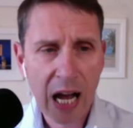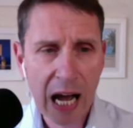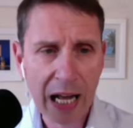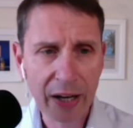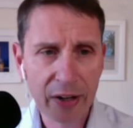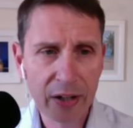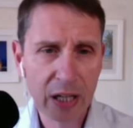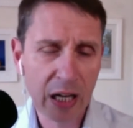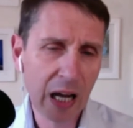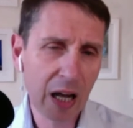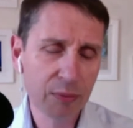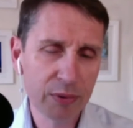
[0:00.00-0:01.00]
And
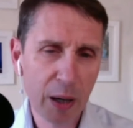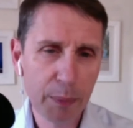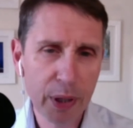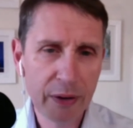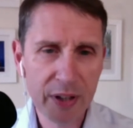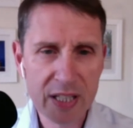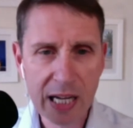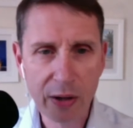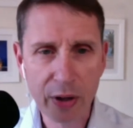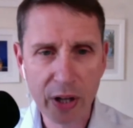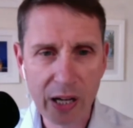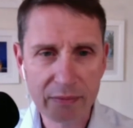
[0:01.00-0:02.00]
I'll, I'll briefly
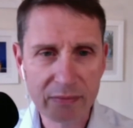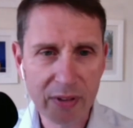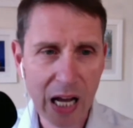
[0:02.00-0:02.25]
tell you